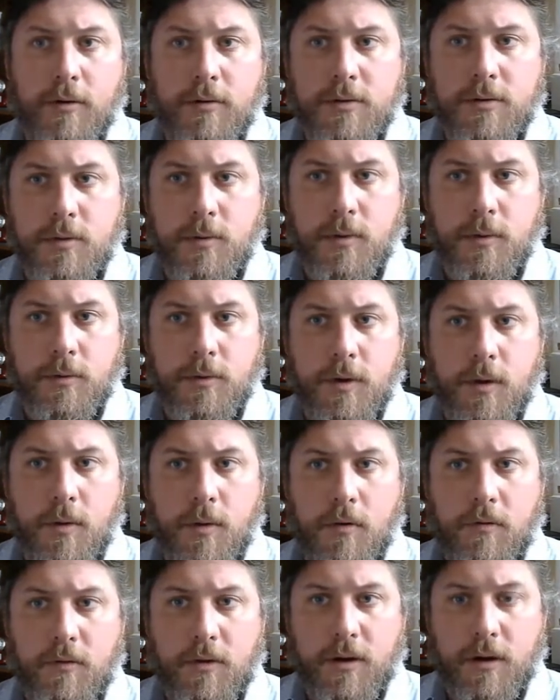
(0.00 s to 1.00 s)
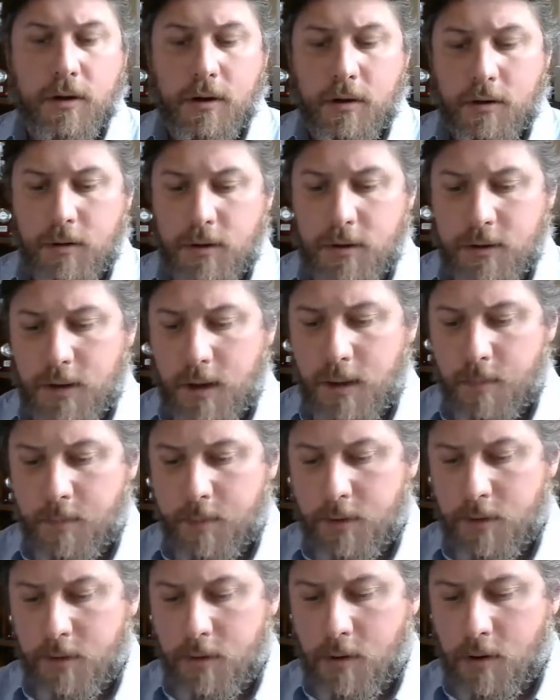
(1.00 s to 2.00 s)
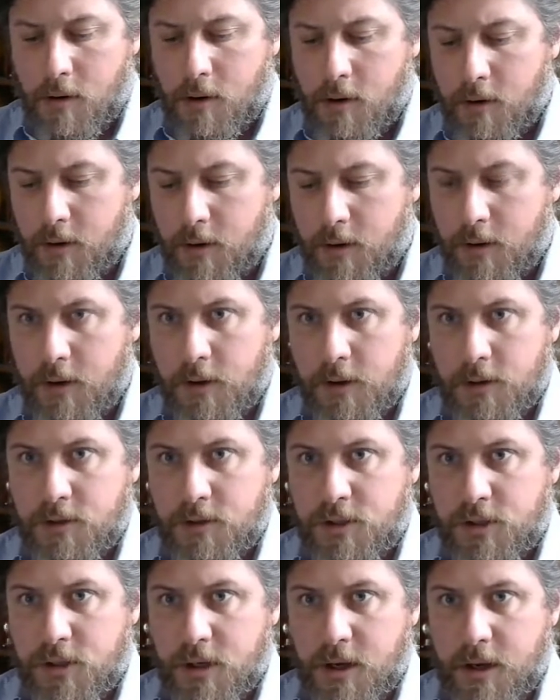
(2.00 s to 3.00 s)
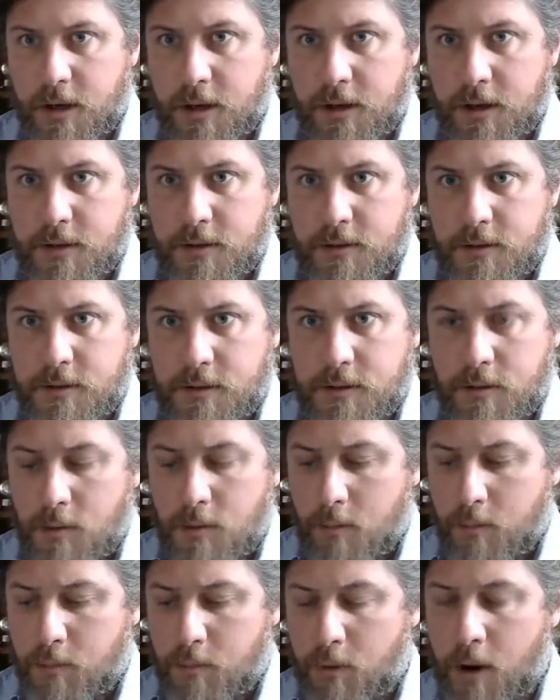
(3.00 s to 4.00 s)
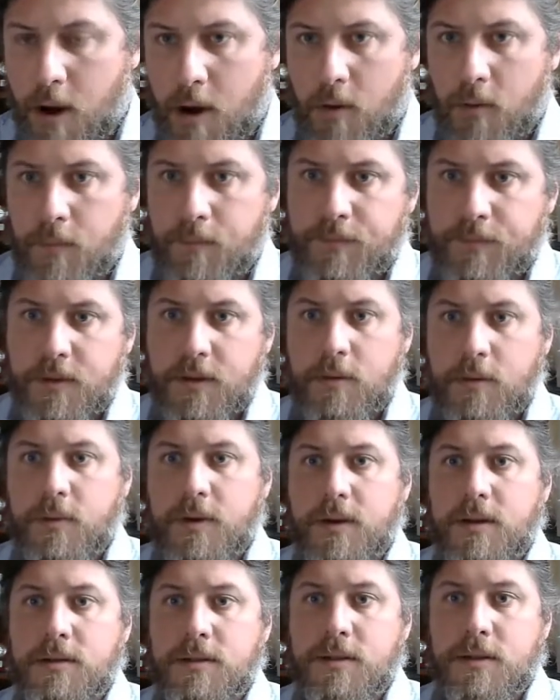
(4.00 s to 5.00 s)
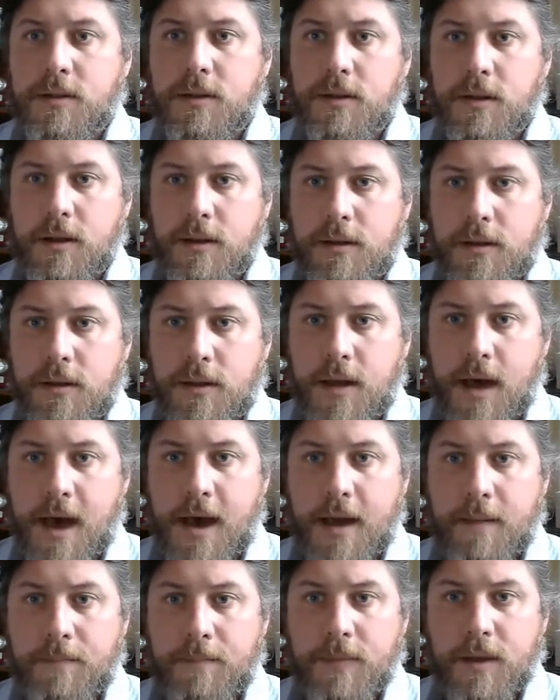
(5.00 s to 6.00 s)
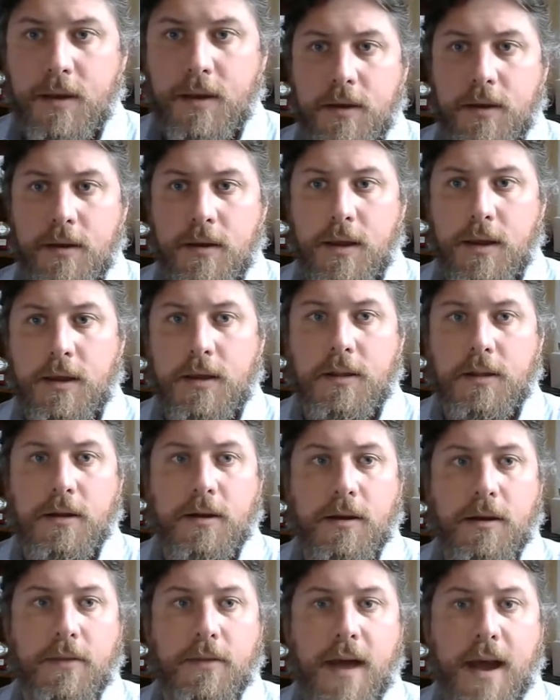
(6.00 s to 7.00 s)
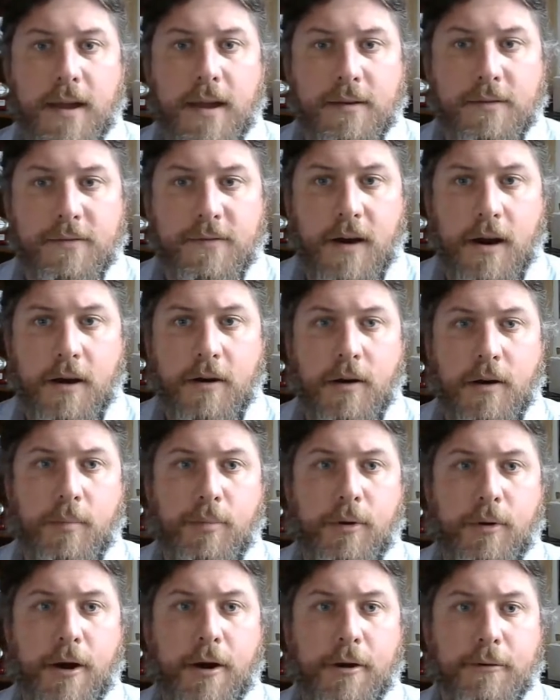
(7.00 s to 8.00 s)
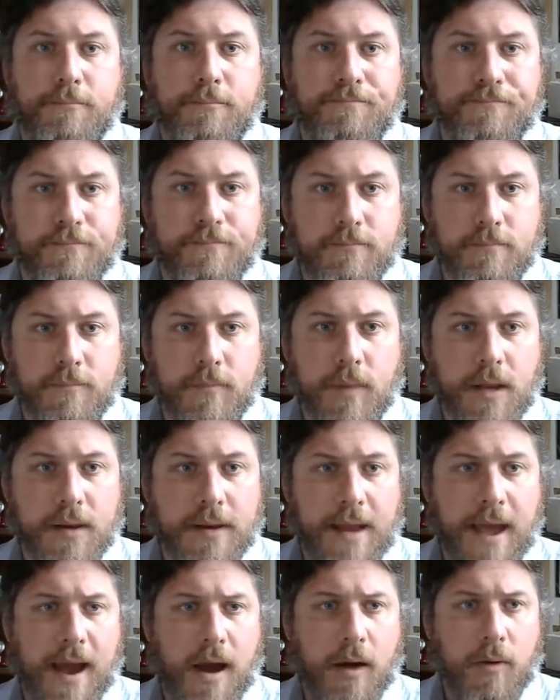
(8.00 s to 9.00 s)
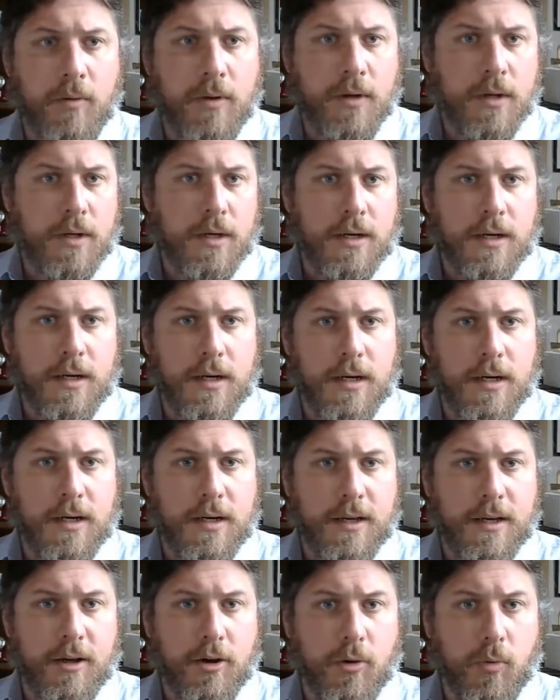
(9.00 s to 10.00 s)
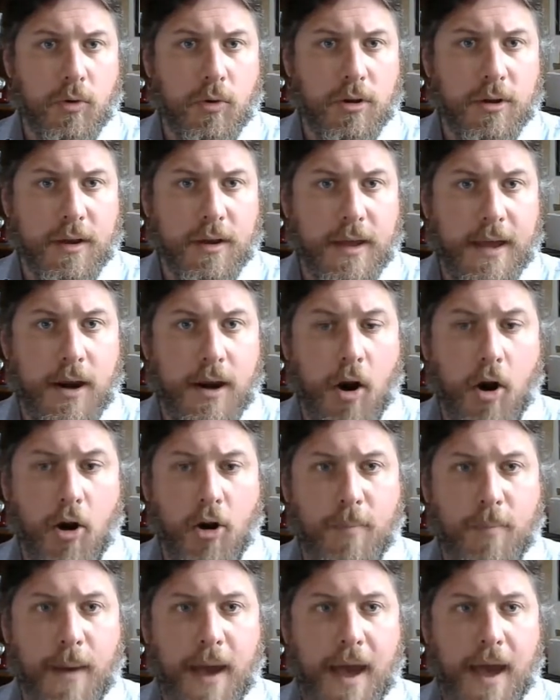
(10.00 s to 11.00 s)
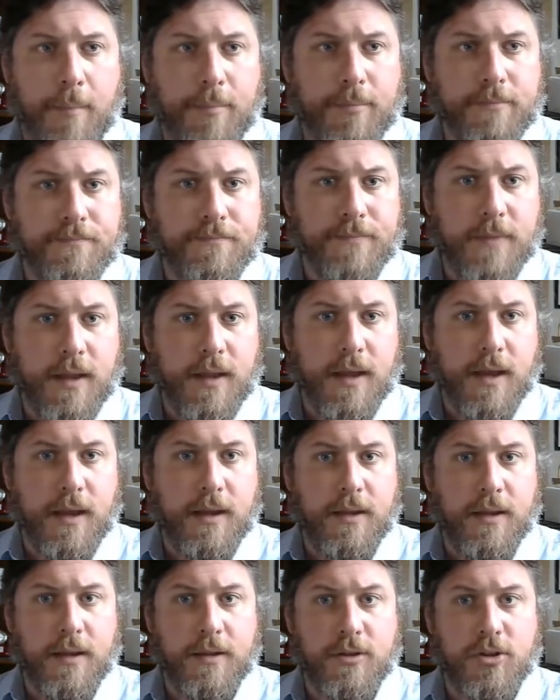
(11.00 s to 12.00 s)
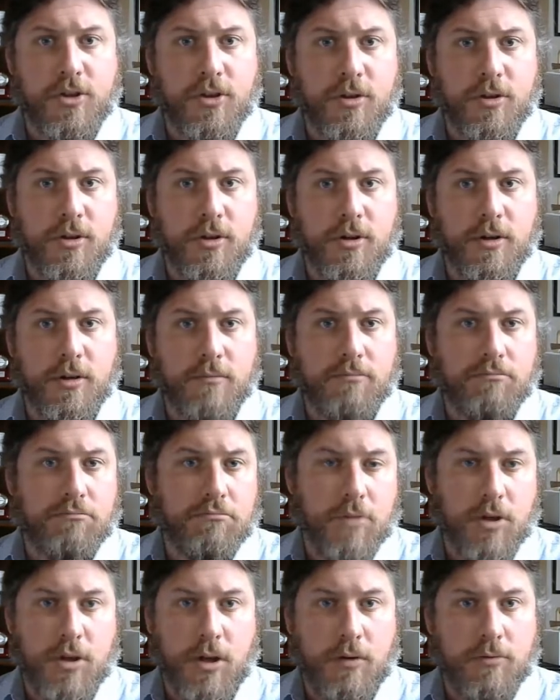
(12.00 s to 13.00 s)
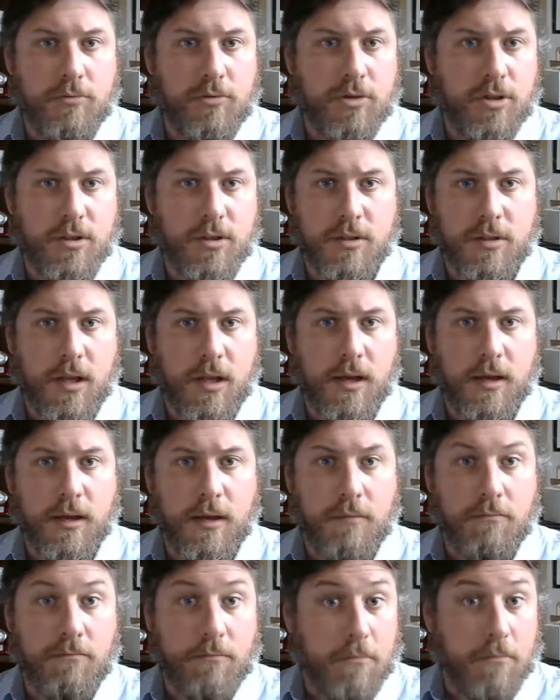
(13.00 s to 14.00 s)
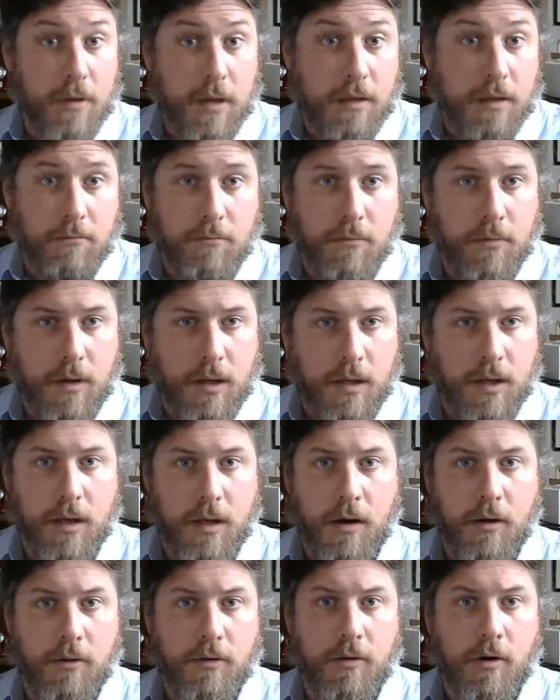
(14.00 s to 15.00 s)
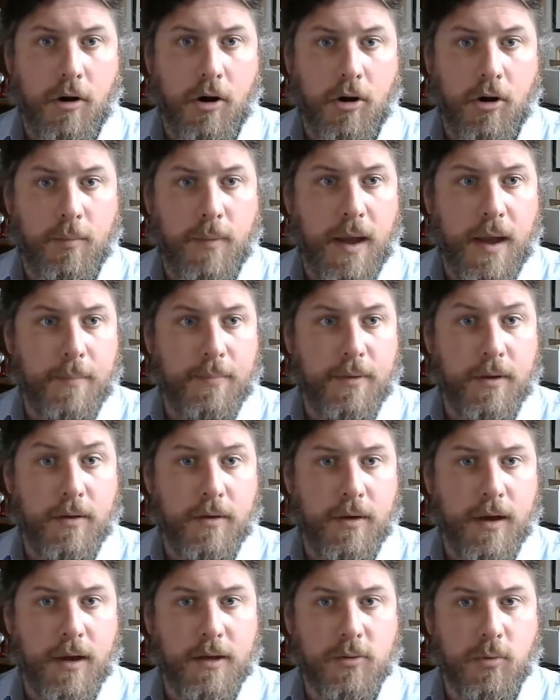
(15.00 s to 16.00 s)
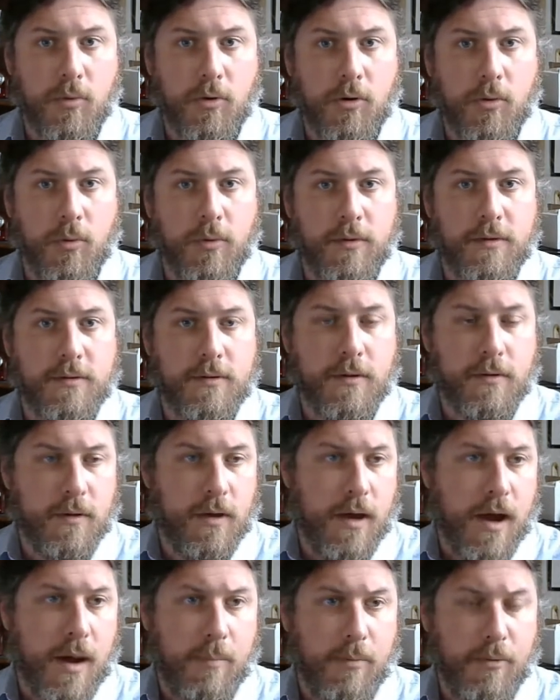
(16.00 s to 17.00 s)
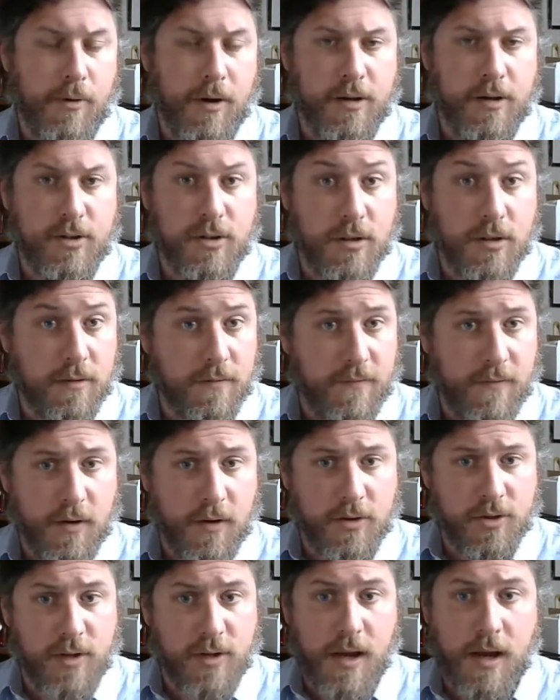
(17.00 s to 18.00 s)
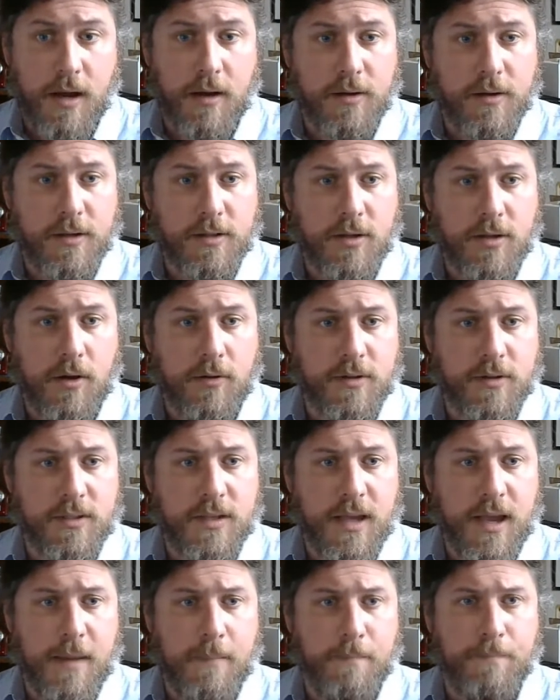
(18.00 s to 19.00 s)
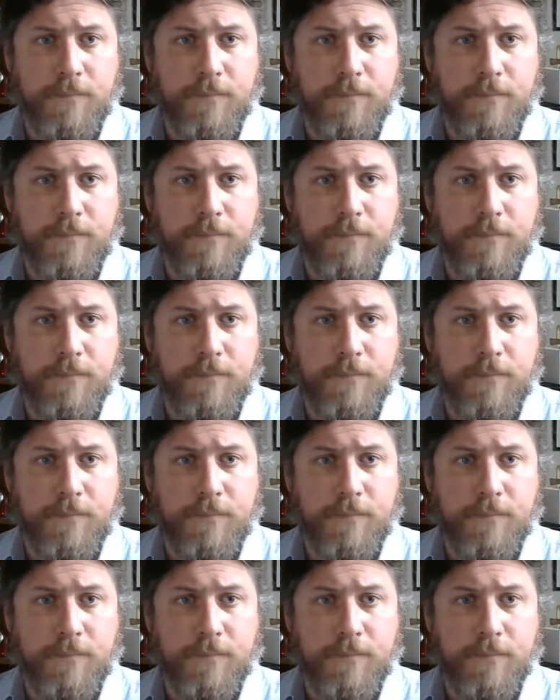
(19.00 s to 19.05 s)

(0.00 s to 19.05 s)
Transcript: So we would go over here and type in ArcGIS Pro. And then we can see the link to that. And I can click on that to fire up Pro. Now, here we're looking at Arcmap, and it should look, just like any other Arcmap that you guys work with. So the operation and the functionality is all the same.